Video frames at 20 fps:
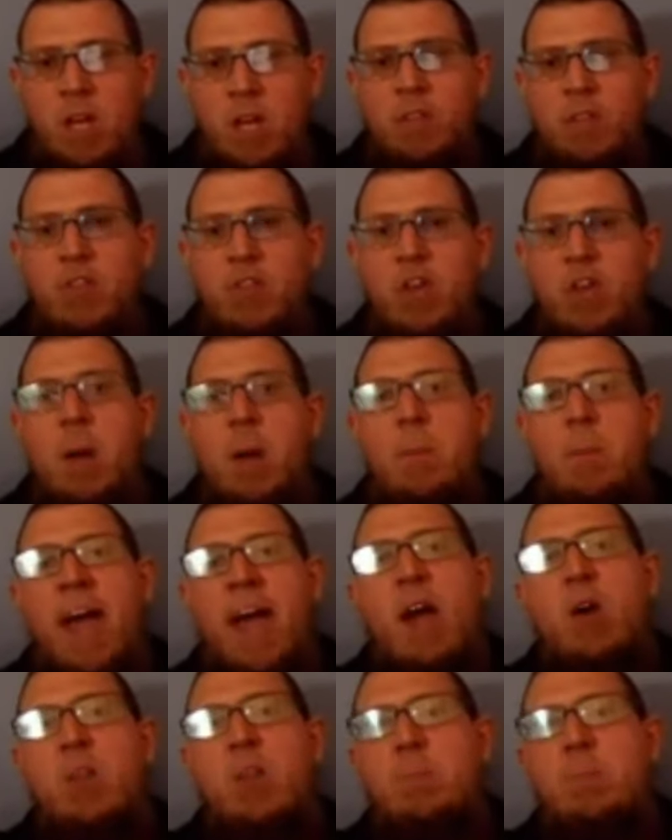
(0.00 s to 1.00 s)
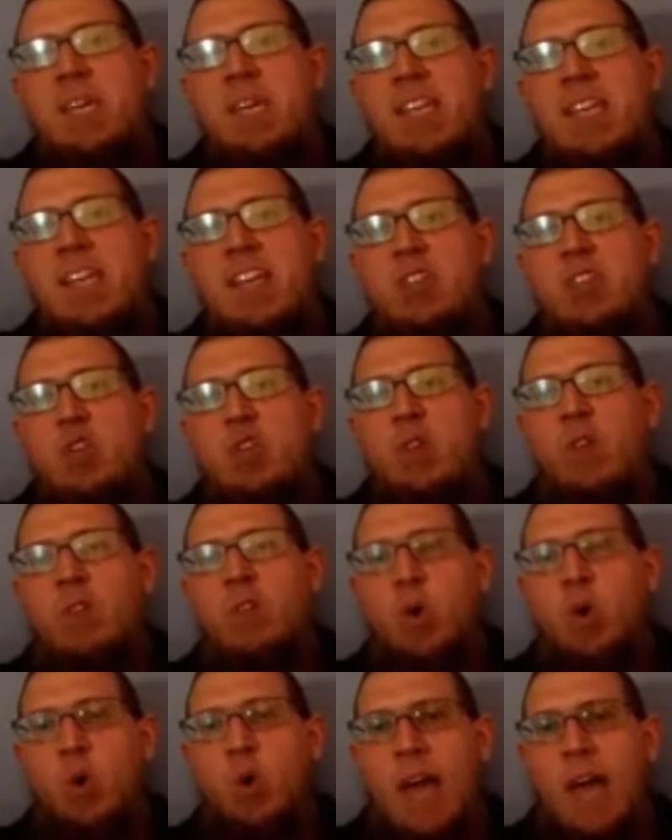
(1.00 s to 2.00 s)
the apparent meanings of the
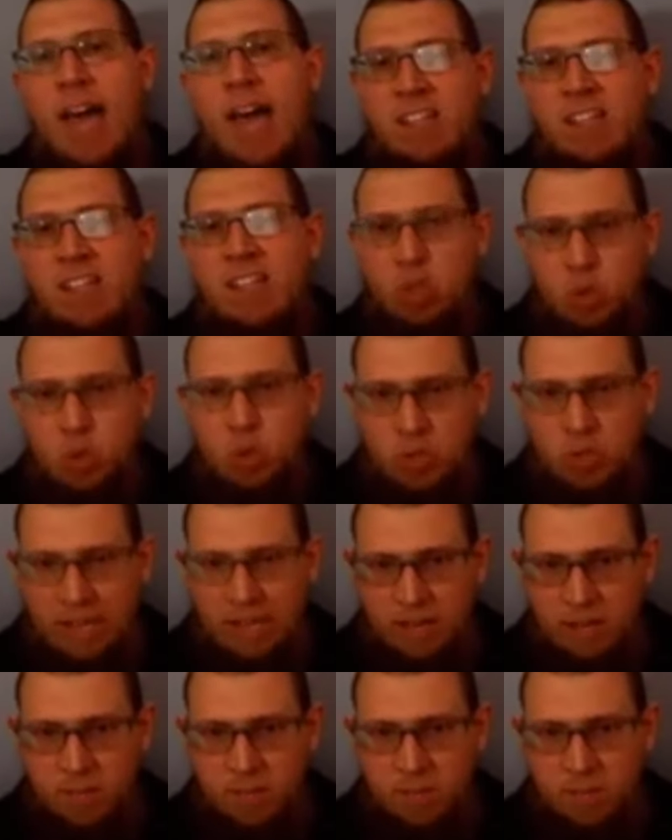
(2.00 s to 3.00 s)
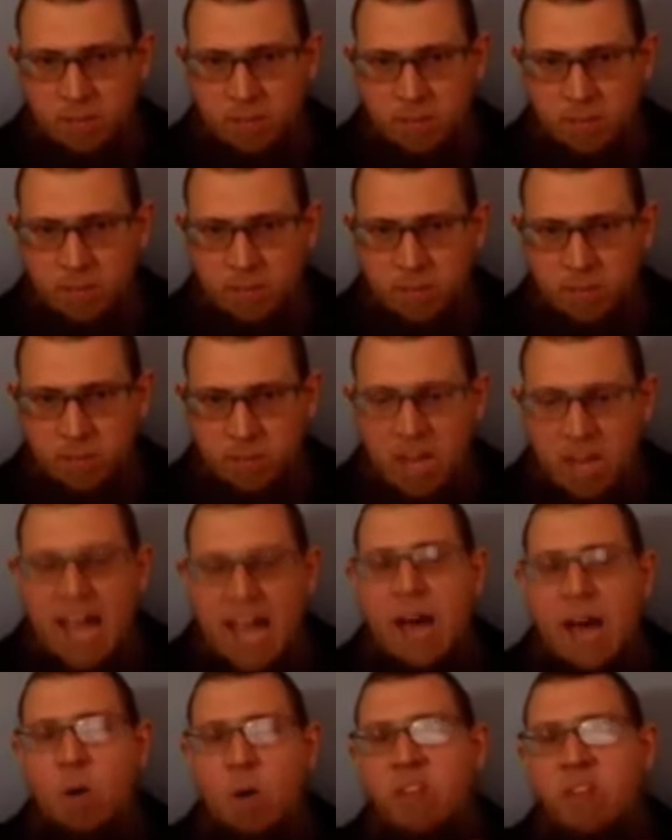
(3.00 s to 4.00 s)
Quran and the Sunnah. Mm-hmm.
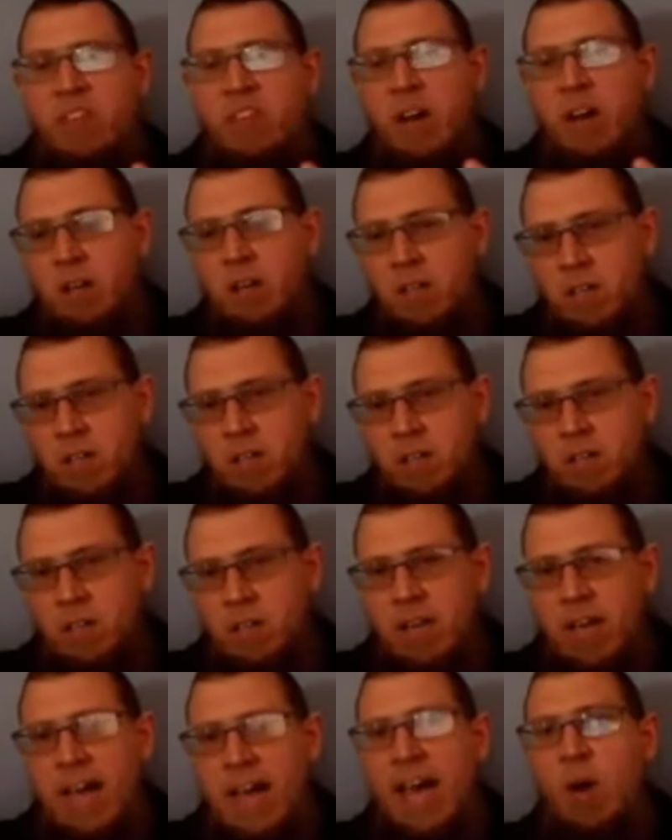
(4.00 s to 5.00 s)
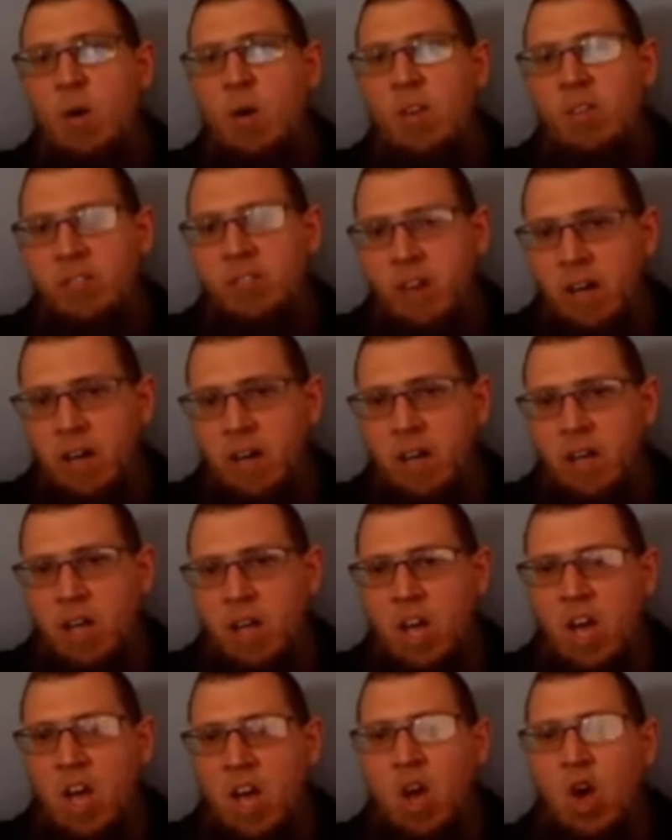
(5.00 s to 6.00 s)
However,
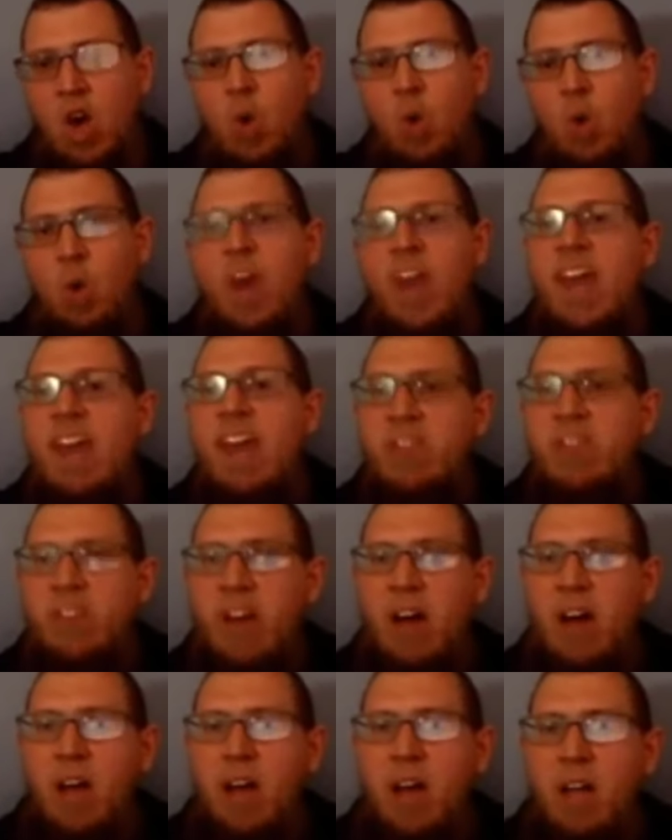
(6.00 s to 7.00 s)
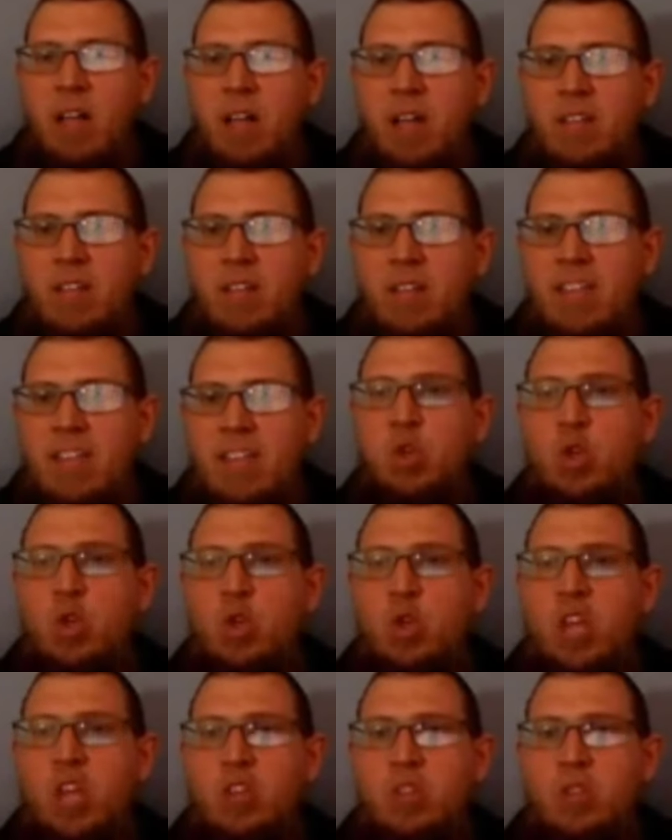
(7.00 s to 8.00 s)
whatever they could
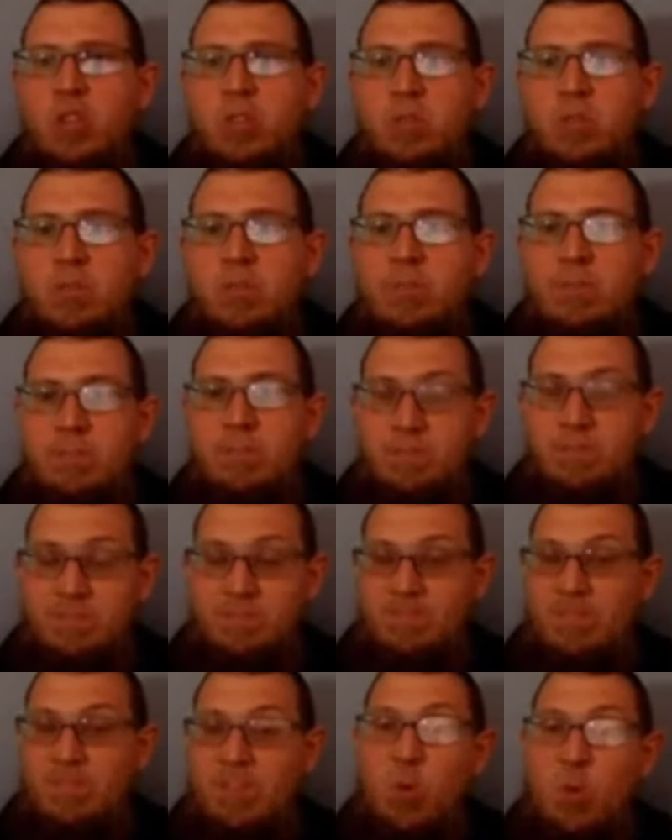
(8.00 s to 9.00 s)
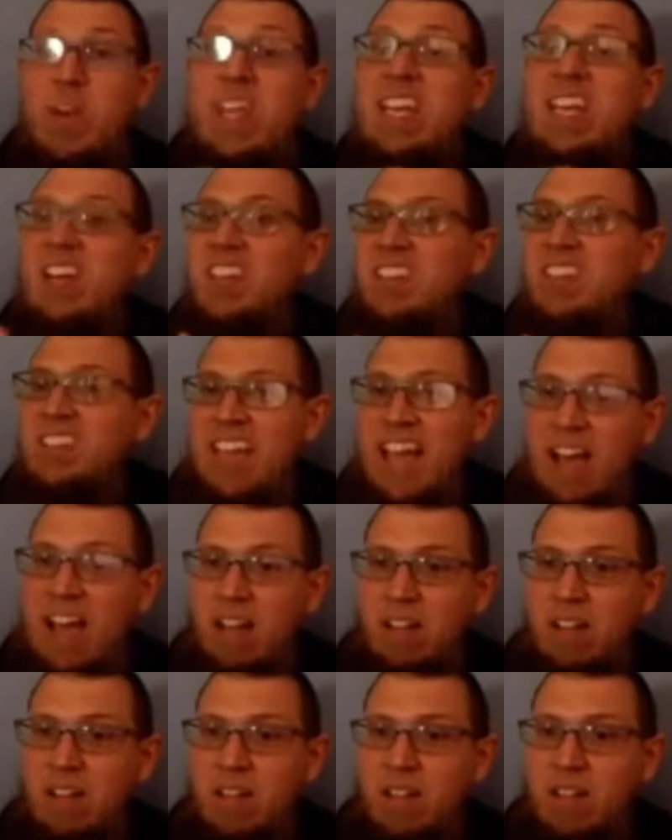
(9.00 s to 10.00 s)
not
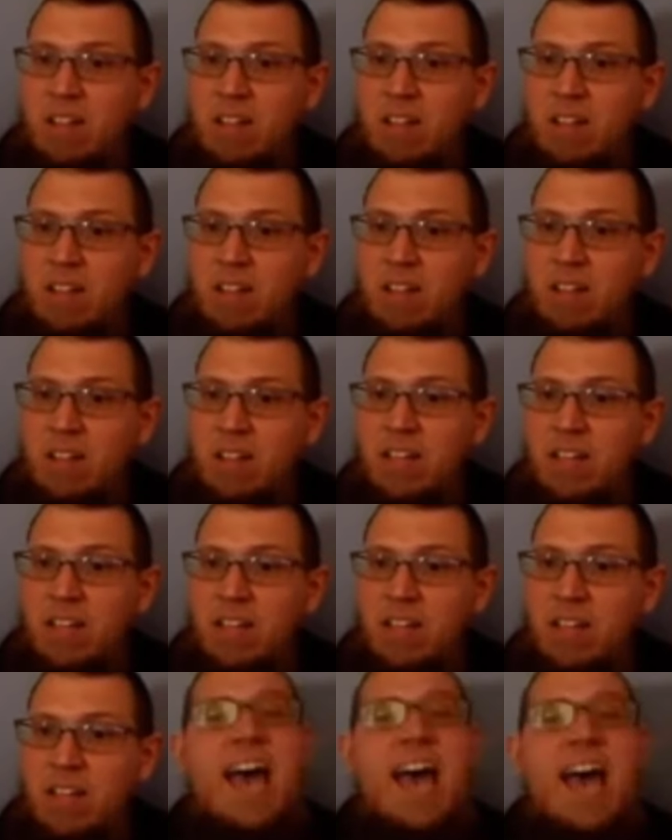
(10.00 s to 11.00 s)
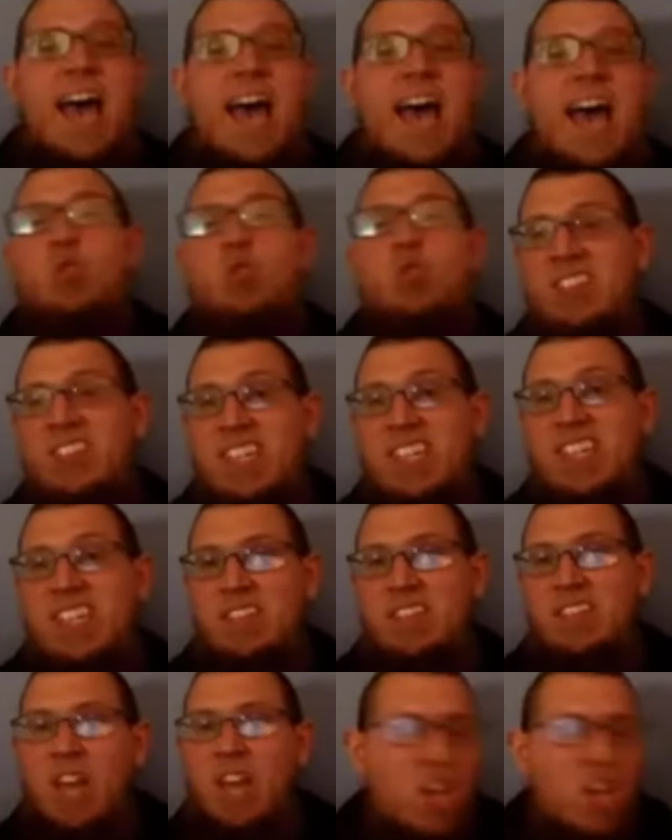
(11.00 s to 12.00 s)
reconcile, they had to concede.
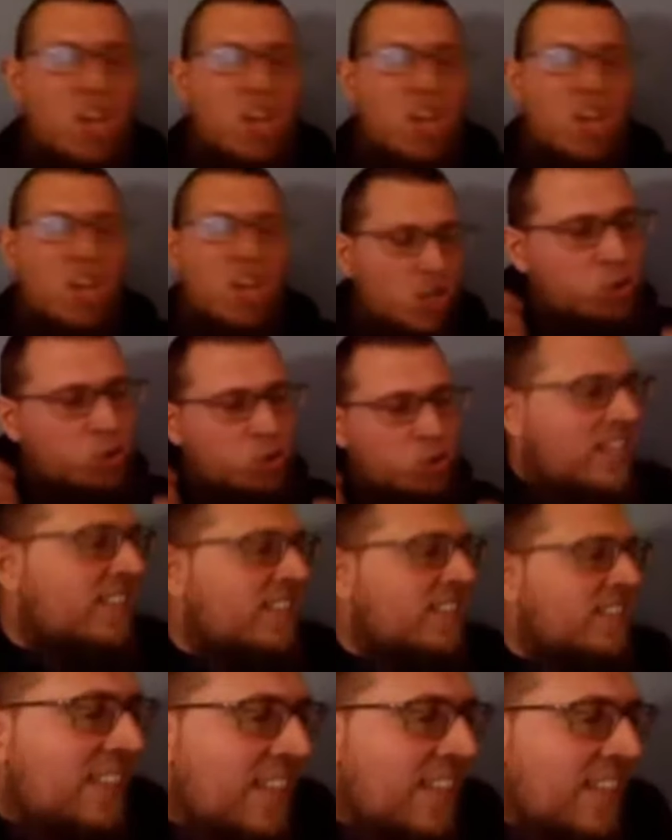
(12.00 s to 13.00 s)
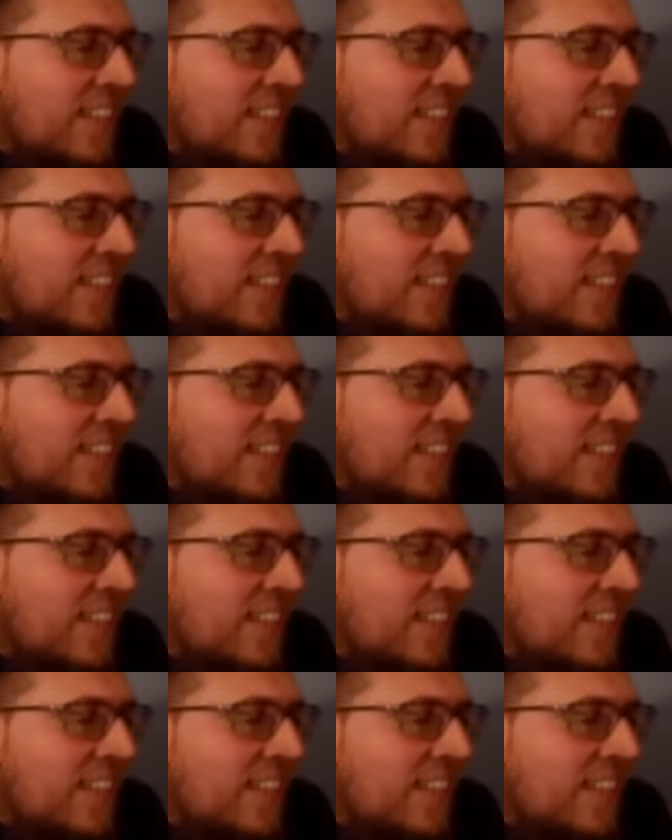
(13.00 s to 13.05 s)
So you see, and